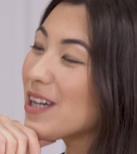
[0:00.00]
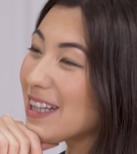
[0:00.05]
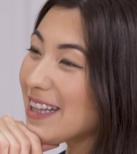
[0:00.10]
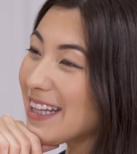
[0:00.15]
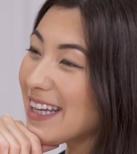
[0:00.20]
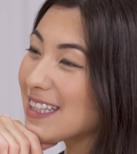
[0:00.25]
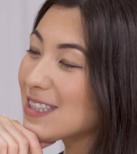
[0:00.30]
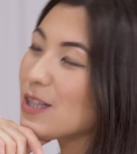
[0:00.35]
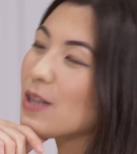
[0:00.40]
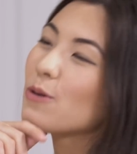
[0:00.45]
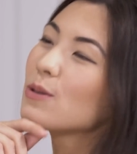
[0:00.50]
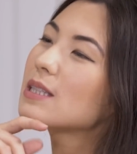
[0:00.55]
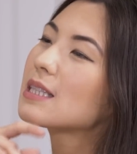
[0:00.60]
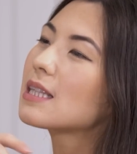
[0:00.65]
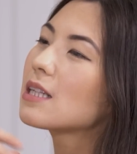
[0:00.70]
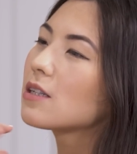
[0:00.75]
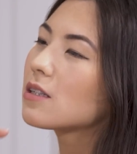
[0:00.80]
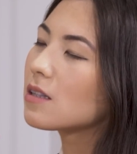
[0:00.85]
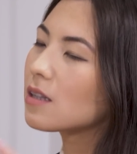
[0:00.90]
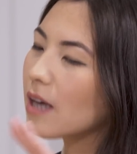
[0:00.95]
Really? So that was
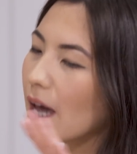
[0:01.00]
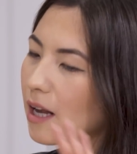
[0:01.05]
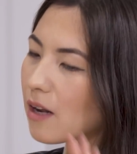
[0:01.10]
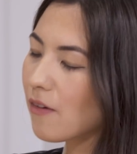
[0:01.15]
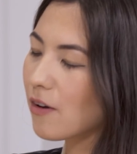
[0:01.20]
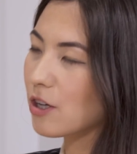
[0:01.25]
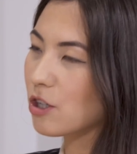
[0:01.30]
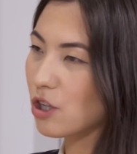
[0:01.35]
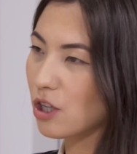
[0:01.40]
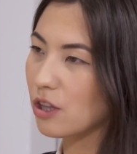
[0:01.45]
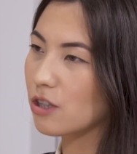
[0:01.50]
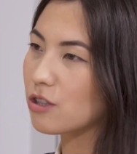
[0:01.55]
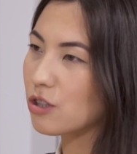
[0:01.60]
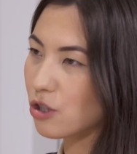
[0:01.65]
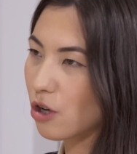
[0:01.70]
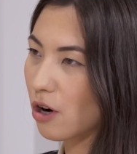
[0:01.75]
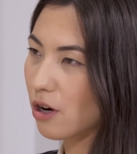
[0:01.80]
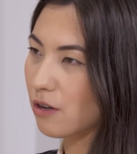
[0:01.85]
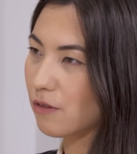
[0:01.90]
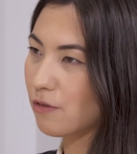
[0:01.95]
the kind of actually the
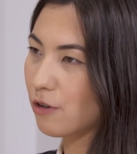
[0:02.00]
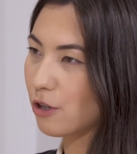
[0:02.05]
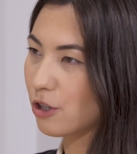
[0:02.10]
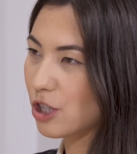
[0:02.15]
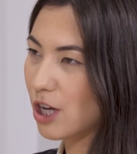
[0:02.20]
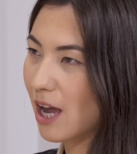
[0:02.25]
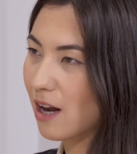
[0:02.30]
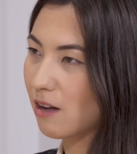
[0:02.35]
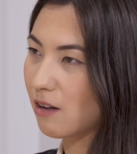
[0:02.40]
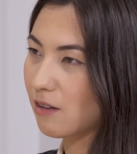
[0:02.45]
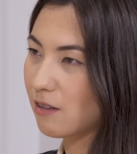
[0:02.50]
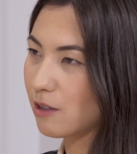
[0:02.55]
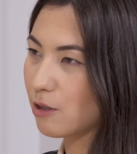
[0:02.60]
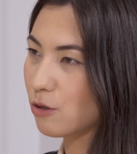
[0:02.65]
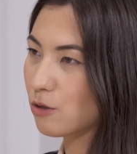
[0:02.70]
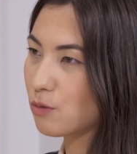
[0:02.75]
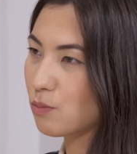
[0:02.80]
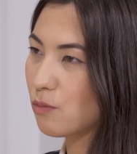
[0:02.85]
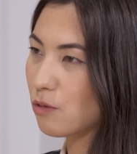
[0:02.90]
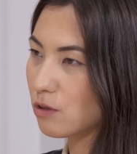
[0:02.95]
start of your channel. It
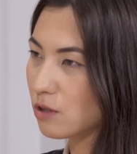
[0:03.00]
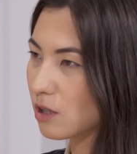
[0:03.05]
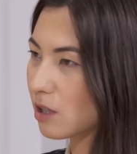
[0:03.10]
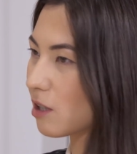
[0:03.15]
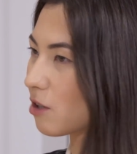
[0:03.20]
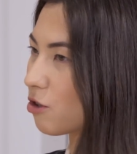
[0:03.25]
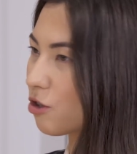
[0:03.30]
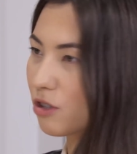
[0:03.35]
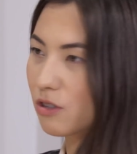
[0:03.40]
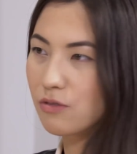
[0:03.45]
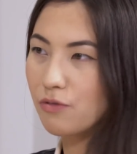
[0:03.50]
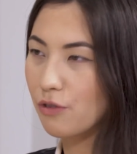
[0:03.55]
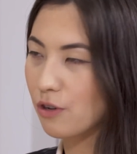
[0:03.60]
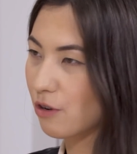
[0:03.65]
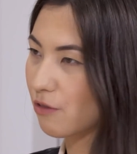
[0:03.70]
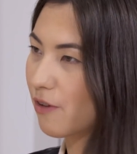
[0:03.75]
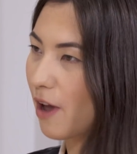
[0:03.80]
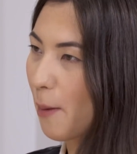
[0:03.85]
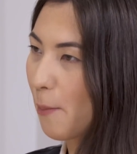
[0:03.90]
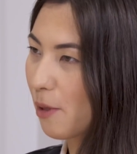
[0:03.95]
was mostly just for
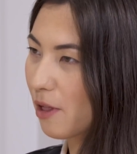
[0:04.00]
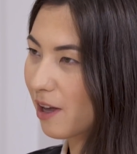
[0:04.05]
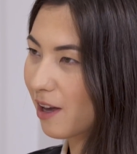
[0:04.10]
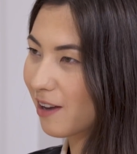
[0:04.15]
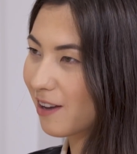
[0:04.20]
your family.